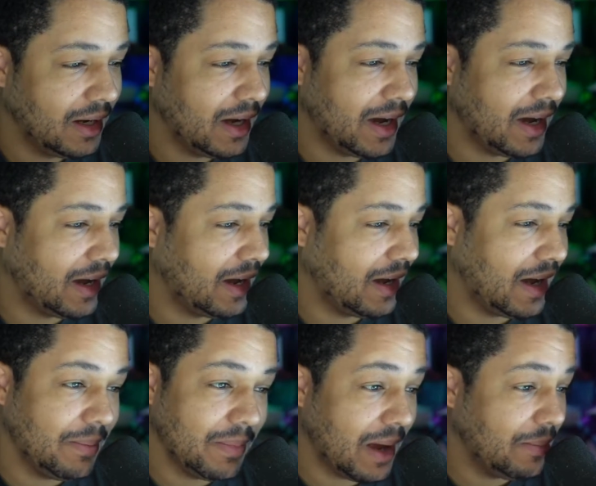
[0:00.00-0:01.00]

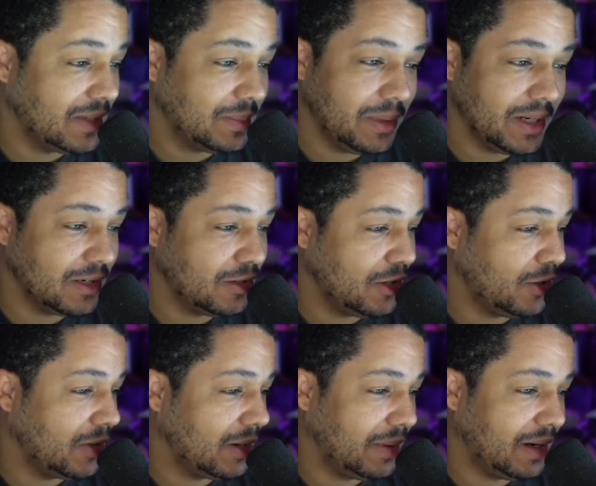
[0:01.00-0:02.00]
I'm just being
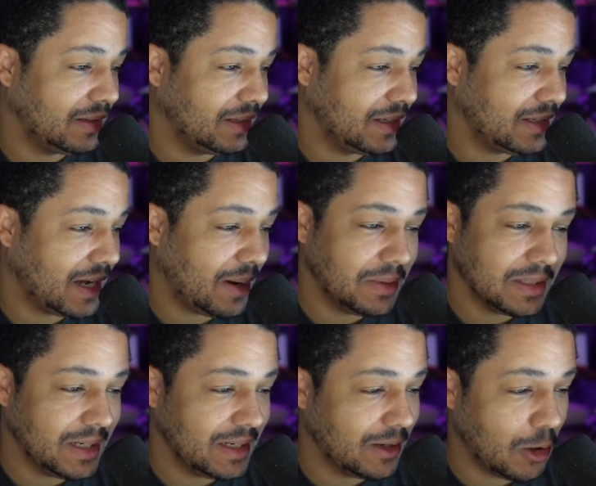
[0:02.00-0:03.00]
genuine about this. I was
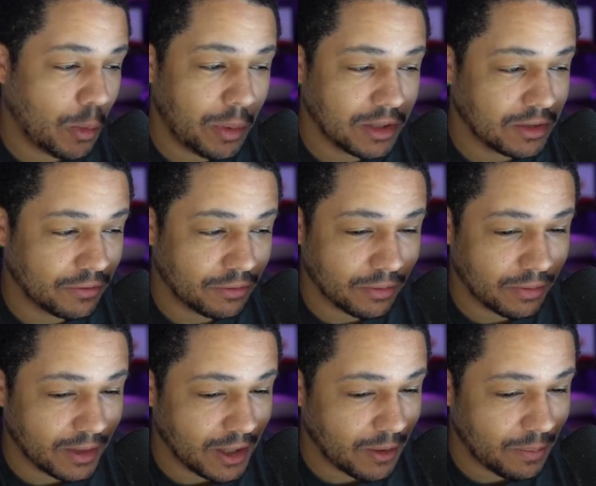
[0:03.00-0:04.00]
getting a whole bunch of,
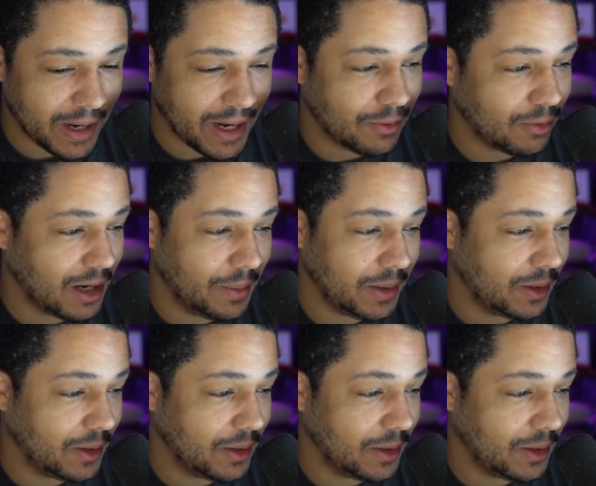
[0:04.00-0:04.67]
you know, bad rep.